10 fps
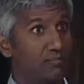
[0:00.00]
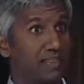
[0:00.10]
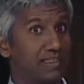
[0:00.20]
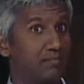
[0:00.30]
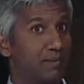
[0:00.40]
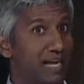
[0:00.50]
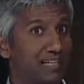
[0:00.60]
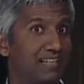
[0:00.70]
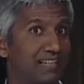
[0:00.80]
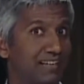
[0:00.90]
But their
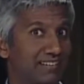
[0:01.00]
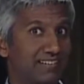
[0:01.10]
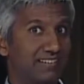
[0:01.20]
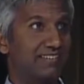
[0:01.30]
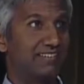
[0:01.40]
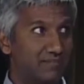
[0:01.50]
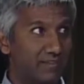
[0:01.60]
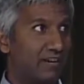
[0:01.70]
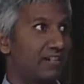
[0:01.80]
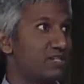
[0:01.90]
mailing list is like
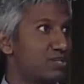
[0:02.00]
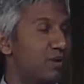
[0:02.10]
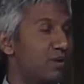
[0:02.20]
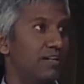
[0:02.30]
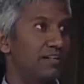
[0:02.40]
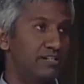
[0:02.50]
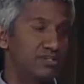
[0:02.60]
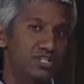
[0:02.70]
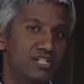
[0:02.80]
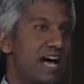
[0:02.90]
very small, and
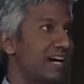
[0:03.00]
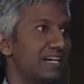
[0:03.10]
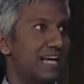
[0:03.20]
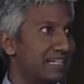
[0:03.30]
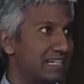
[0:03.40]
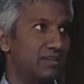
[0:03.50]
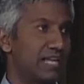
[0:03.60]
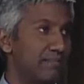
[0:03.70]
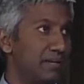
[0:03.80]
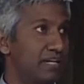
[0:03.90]
they're just not connecting
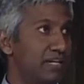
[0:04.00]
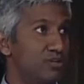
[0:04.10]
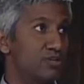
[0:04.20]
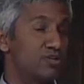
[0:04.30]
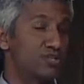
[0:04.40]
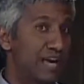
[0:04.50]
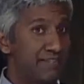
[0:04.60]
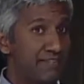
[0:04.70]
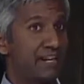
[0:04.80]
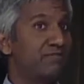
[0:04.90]
with that many users. So
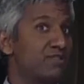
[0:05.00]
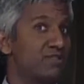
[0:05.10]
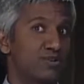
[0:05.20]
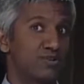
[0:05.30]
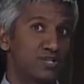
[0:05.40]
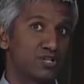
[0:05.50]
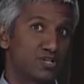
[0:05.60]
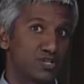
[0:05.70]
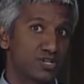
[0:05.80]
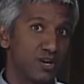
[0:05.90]
they have enough users to
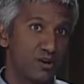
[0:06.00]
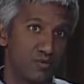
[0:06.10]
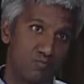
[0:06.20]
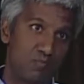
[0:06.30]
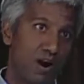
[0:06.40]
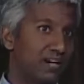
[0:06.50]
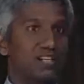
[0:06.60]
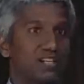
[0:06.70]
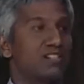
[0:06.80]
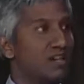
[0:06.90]
just
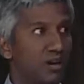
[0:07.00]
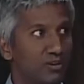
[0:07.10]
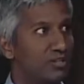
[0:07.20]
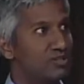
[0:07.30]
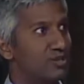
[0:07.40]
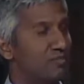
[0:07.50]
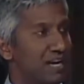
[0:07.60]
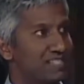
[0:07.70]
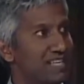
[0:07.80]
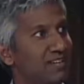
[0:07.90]
market to their own user
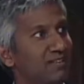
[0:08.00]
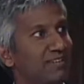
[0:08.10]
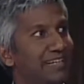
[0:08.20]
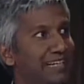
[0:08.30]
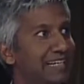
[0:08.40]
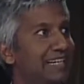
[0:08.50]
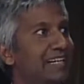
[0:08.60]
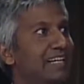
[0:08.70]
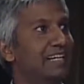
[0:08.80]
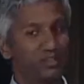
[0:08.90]
base. They don't
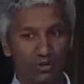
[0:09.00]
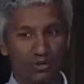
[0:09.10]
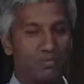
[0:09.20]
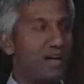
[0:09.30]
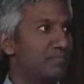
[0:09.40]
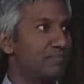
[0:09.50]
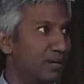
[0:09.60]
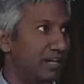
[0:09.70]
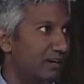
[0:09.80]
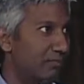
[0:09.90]
need Groupon to
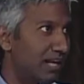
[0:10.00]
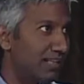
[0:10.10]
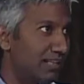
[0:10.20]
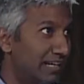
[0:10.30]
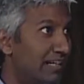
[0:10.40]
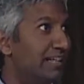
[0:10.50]
be bringing them all in.